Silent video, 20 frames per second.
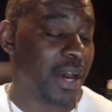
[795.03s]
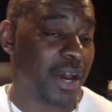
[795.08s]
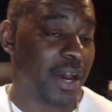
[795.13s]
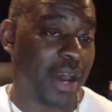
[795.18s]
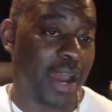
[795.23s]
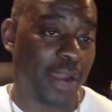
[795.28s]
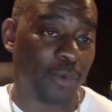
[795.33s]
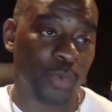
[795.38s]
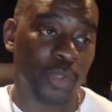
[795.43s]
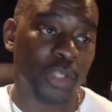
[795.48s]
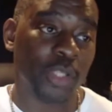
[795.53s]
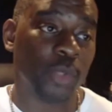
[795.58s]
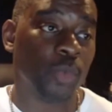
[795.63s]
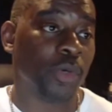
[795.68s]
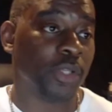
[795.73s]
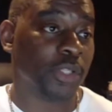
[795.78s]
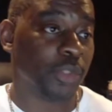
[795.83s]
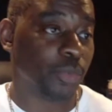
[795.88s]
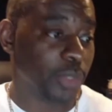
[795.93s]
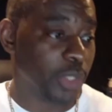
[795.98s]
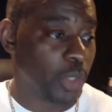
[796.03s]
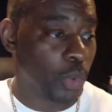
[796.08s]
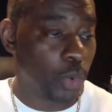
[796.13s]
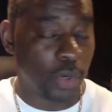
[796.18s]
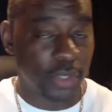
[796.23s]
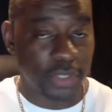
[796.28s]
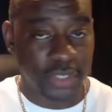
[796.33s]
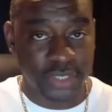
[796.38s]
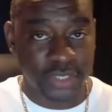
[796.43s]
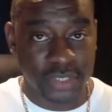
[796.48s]
I really wanted to
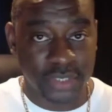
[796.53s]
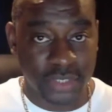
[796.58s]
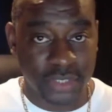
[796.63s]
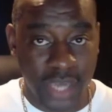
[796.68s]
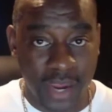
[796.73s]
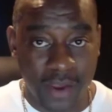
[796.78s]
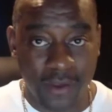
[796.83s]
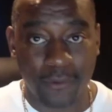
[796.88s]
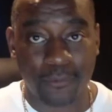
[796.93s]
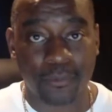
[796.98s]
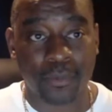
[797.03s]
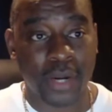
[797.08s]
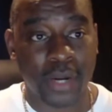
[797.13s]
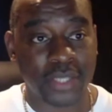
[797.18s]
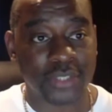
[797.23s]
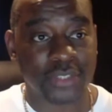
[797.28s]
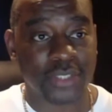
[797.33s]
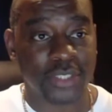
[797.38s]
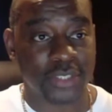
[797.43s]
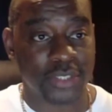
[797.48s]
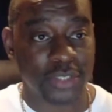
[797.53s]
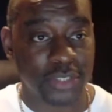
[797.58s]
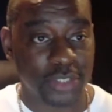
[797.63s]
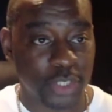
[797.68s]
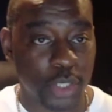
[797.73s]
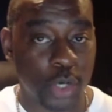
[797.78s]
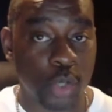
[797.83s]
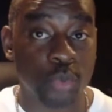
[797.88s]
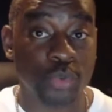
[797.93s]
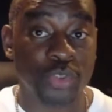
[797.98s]
record this entire process and
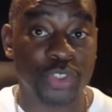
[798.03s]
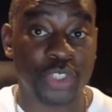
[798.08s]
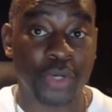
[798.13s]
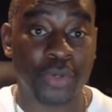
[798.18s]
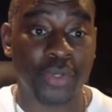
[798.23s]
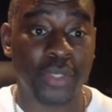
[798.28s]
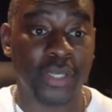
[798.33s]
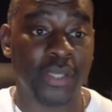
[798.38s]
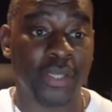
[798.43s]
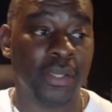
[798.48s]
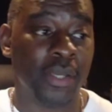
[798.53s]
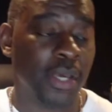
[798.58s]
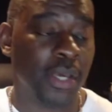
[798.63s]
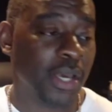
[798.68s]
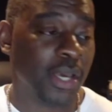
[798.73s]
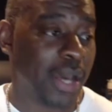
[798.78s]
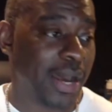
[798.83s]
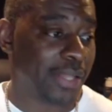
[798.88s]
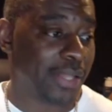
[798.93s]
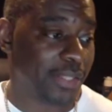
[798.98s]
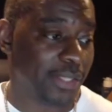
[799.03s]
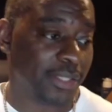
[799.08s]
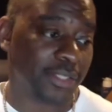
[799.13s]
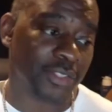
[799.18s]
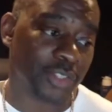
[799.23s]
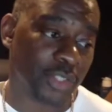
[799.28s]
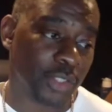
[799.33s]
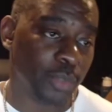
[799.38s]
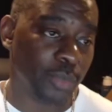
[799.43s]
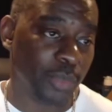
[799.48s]
this whole journey. I
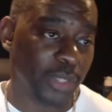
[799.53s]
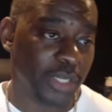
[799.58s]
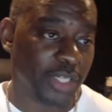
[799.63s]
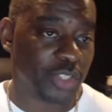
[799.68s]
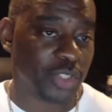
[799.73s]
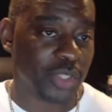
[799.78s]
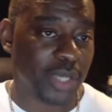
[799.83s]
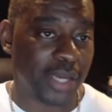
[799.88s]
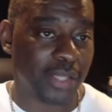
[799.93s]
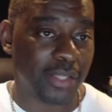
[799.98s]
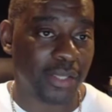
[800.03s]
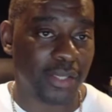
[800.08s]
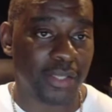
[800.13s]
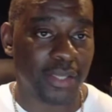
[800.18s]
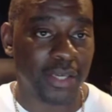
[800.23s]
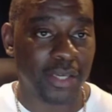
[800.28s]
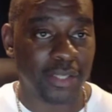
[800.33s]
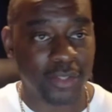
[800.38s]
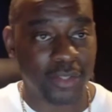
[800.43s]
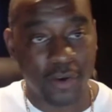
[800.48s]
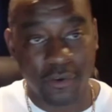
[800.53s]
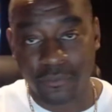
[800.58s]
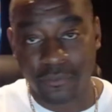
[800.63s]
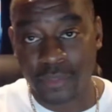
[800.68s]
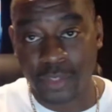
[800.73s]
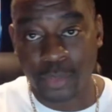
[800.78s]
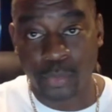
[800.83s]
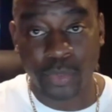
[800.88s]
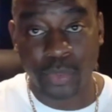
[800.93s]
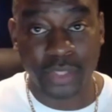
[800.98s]
think it's going to be exciting, and
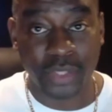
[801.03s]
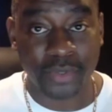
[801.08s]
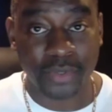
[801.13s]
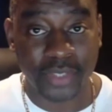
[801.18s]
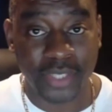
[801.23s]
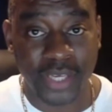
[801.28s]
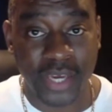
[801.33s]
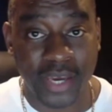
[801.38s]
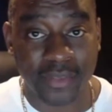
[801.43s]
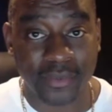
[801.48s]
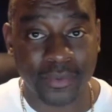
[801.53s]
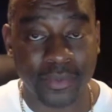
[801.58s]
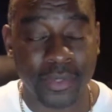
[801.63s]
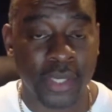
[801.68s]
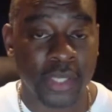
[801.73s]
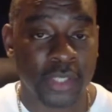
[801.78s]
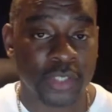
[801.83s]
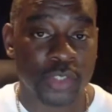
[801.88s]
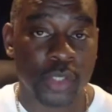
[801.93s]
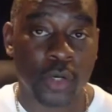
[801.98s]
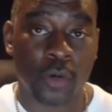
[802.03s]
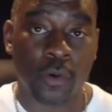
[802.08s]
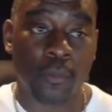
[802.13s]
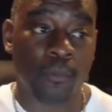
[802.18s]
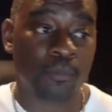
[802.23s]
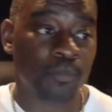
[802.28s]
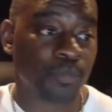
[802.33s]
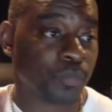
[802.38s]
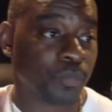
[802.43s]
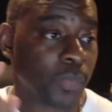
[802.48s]
hopefully we learn together.
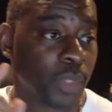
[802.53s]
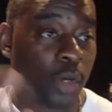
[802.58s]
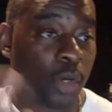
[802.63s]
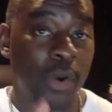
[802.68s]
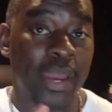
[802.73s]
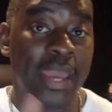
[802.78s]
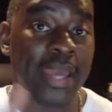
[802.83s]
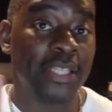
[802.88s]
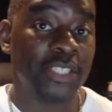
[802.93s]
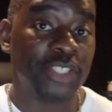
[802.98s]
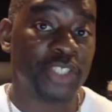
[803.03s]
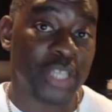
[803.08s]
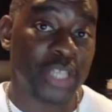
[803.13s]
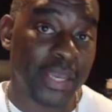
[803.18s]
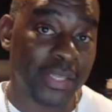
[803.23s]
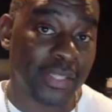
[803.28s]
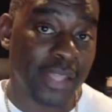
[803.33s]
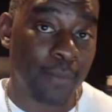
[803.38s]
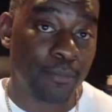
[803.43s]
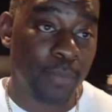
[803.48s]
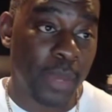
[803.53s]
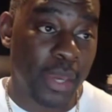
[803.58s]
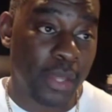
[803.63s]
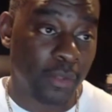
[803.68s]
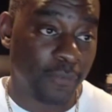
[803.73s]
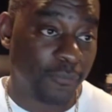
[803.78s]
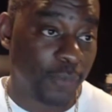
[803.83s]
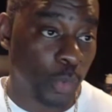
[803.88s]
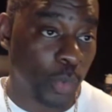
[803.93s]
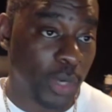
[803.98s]
So go ahead and check that
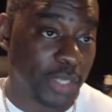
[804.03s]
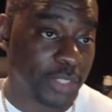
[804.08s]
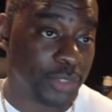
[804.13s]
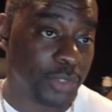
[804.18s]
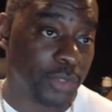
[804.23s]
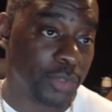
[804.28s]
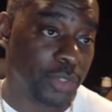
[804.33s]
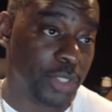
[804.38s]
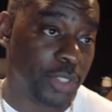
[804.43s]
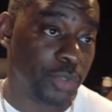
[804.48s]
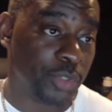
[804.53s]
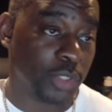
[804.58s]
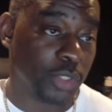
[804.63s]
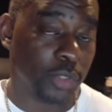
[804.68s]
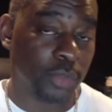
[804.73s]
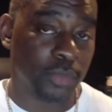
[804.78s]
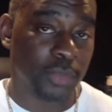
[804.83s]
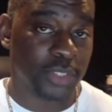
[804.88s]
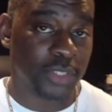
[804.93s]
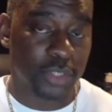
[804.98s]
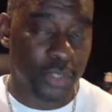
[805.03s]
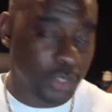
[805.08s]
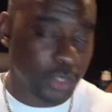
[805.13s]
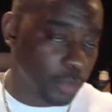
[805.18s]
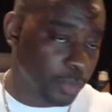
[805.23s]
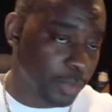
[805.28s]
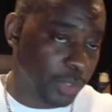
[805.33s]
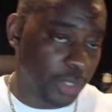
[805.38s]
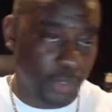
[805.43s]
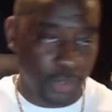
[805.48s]
bell. If you're watching on YouTube, this is
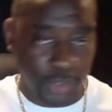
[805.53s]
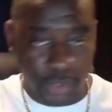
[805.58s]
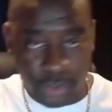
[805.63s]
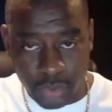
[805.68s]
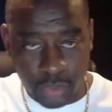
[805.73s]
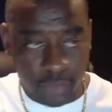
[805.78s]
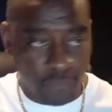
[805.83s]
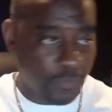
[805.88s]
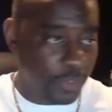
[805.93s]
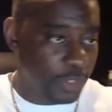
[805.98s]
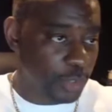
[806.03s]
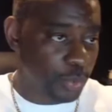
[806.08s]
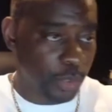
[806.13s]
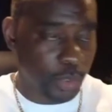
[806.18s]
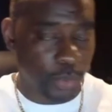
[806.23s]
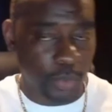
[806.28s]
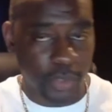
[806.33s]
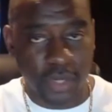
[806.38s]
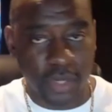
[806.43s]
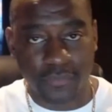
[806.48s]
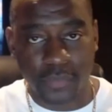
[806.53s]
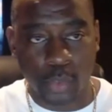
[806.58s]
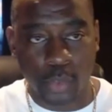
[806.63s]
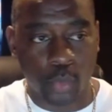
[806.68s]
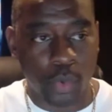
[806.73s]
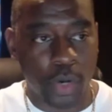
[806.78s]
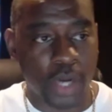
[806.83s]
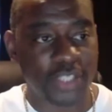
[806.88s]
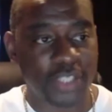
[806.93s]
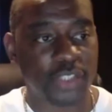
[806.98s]
going to be YouTube, Facebook, whatever
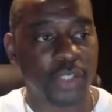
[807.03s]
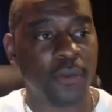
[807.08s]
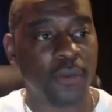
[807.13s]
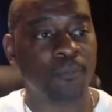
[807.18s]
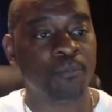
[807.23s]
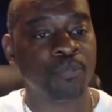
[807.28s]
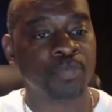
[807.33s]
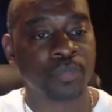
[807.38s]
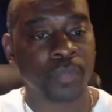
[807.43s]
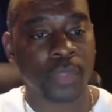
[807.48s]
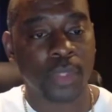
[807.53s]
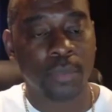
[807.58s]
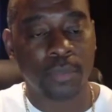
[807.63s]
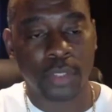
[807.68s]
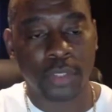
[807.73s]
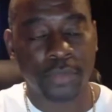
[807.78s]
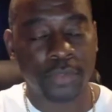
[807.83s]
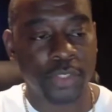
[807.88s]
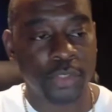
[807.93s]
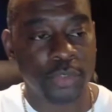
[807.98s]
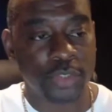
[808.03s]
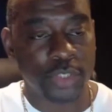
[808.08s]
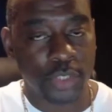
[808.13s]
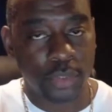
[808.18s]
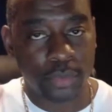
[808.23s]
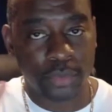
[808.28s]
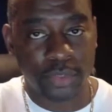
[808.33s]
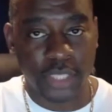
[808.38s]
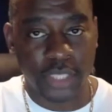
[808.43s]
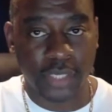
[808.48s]
you're watching. But on
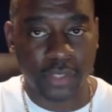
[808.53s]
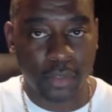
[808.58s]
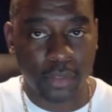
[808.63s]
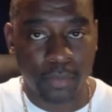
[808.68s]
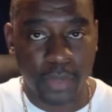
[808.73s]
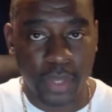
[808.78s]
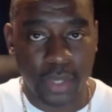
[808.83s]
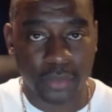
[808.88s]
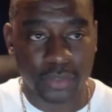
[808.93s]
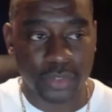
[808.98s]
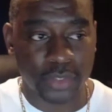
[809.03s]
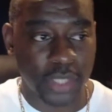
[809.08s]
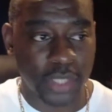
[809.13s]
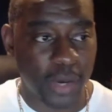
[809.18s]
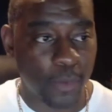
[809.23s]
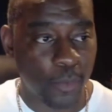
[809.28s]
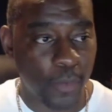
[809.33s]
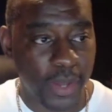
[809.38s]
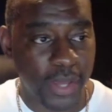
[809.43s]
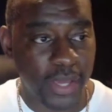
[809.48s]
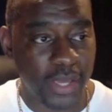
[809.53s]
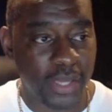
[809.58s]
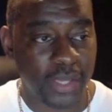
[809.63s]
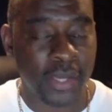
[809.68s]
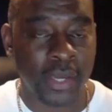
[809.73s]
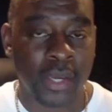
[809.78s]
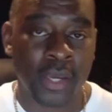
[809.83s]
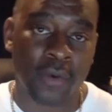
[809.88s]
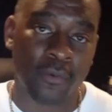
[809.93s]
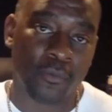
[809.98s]
YouTube, check the bell so that
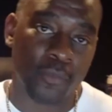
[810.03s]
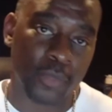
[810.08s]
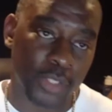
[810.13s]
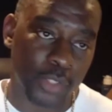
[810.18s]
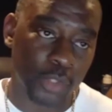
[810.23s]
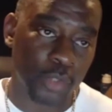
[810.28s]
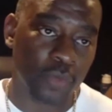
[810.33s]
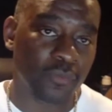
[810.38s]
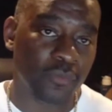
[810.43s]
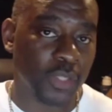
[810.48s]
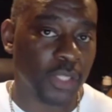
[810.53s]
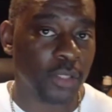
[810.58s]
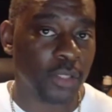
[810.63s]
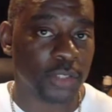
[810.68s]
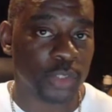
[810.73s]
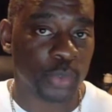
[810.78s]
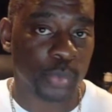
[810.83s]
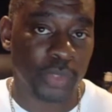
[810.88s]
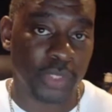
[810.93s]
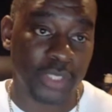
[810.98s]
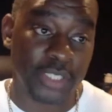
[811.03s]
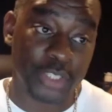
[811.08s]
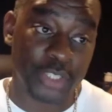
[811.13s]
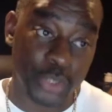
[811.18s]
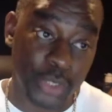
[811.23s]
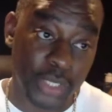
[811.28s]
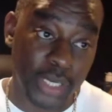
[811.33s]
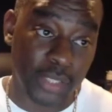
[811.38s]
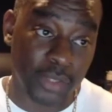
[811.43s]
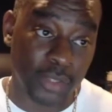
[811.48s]
way when the new videos
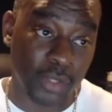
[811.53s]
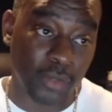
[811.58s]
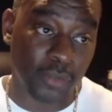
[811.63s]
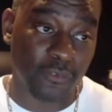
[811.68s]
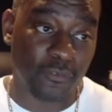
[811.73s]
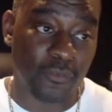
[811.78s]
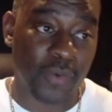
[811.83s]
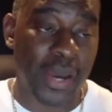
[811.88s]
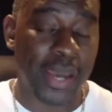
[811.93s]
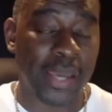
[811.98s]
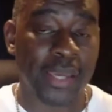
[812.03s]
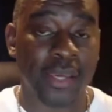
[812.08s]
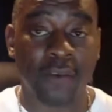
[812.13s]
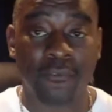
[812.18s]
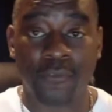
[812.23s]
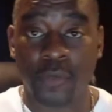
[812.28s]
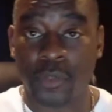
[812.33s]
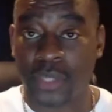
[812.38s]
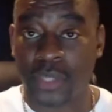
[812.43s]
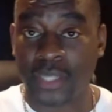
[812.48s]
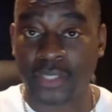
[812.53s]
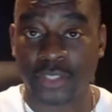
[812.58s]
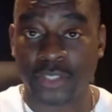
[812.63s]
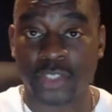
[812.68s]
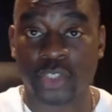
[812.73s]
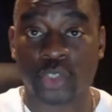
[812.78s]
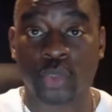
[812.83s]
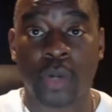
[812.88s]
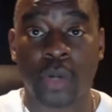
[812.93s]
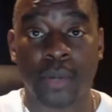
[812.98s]
release, you get notified. If you're not a
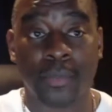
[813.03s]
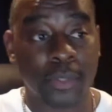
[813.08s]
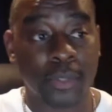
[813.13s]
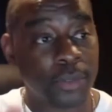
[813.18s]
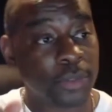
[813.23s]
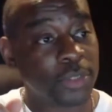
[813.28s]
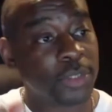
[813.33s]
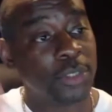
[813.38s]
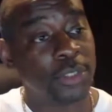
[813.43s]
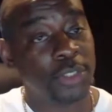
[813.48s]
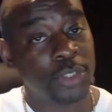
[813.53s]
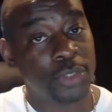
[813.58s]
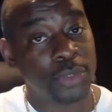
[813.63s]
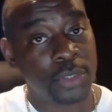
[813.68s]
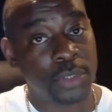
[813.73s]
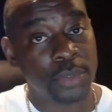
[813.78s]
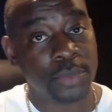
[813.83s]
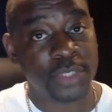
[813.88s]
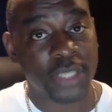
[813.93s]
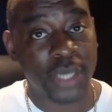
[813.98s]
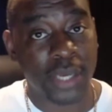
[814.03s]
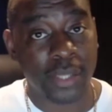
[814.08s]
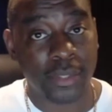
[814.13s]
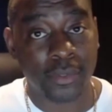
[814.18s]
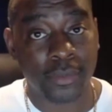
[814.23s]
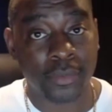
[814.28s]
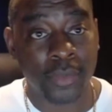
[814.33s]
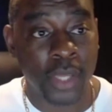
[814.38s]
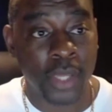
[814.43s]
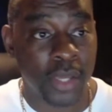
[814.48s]
subscriber, go to the YouTube
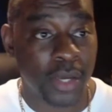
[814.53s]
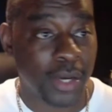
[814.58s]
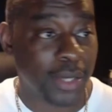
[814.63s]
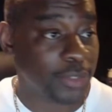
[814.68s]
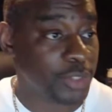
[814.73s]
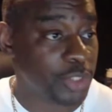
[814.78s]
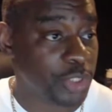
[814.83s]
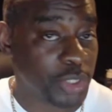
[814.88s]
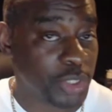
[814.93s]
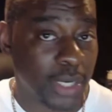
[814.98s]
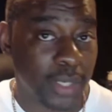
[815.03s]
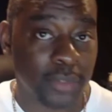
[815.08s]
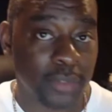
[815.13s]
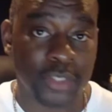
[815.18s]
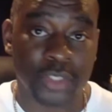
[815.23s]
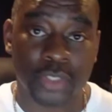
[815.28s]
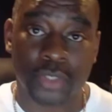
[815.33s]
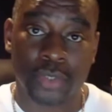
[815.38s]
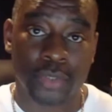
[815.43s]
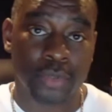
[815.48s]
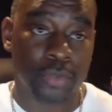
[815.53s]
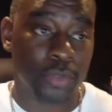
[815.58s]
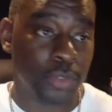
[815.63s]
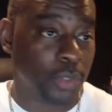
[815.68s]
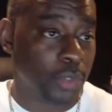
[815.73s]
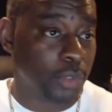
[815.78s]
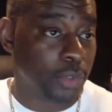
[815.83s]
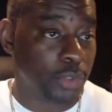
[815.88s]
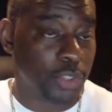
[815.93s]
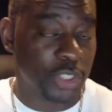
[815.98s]
channel. Deshaun, just do
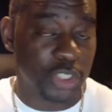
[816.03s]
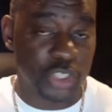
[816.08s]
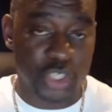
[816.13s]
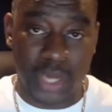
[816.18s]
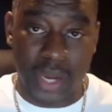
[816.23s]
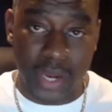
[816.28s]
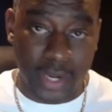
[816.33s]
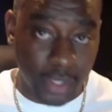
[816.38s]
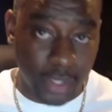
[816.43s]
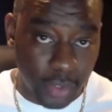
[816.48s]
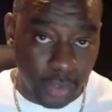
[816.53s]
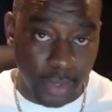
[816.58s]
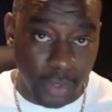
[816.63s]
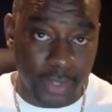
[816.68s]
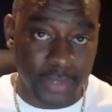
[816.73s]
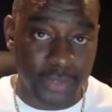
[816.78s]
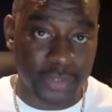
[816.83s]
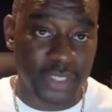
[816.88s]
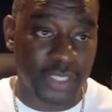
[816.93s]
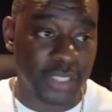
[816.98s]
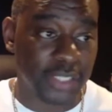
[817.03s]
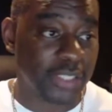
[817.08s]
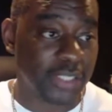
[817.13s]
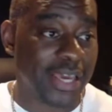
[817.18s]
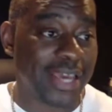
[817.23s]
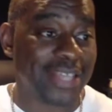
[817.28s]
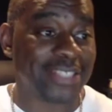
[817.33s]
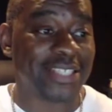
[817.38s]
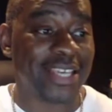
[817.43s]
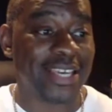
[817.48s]
Deshaun Clark,
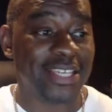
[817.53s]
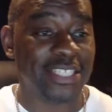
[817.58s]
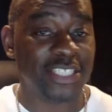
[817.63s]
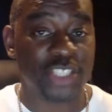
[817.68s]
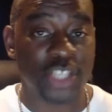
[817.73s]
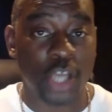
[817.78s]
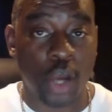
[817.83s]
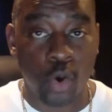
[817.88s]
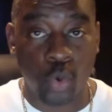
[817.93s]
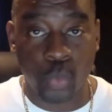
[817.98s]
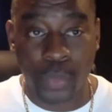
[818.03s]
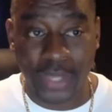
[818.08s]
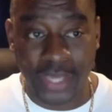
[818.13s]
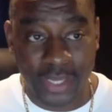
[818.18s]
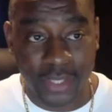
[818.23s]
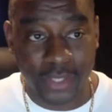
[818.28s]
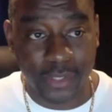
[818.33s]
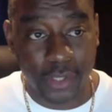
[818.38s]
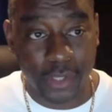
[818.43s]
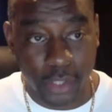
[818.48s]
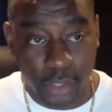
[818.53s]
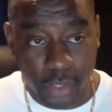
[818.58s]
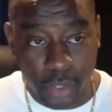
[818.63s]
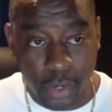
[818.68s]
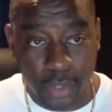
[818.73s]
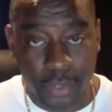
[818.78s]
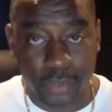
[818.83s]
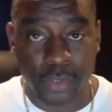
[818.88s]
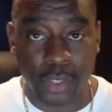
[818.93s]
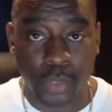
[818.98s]
Deshon
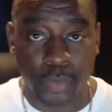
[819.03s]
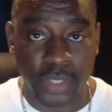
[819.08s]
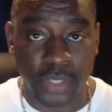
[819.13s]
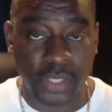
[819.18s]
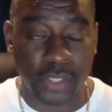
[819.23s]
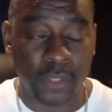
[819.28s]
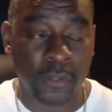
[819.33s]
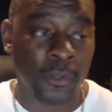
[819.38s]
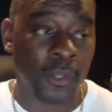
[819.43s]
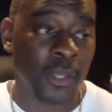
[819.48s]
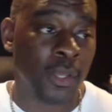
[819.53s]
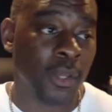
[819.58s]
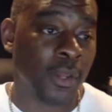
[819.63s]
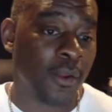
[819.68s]
Clark, no E.